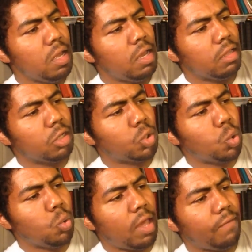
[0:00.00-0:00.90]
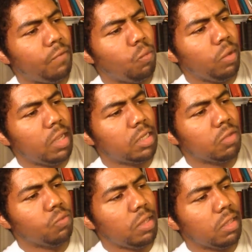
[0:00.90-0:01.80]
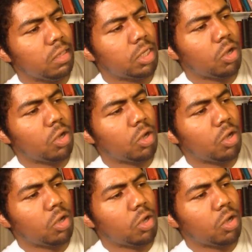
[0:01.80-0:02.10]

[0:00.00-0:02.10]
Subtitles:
Is it true that for religious reasons,